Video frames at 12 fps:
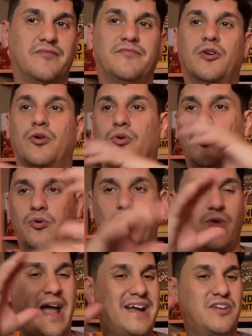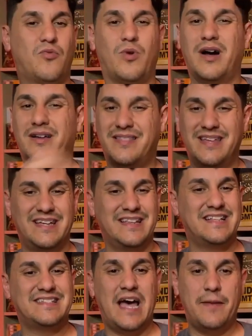The whole Ragnarok thing
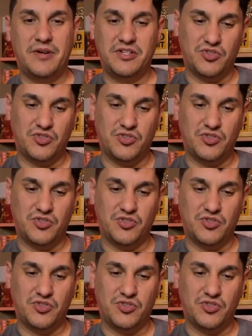that's happening.